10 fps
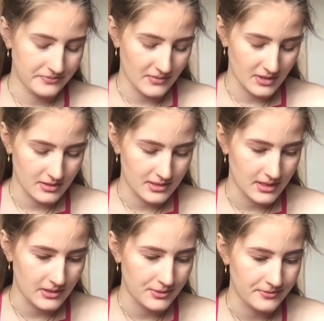
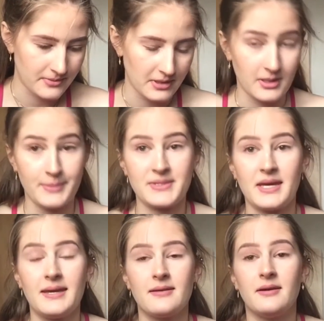so an
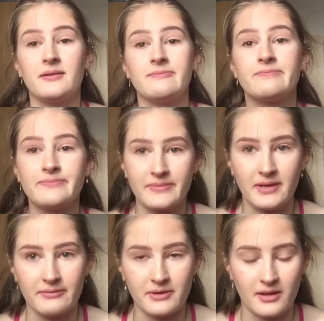update on
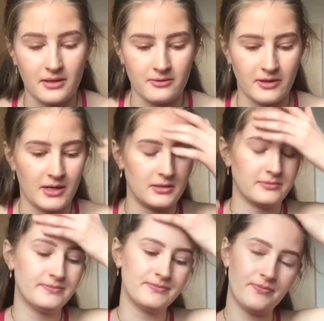everything going on.
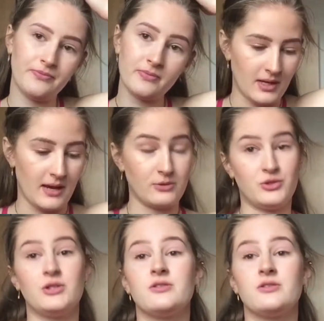I was just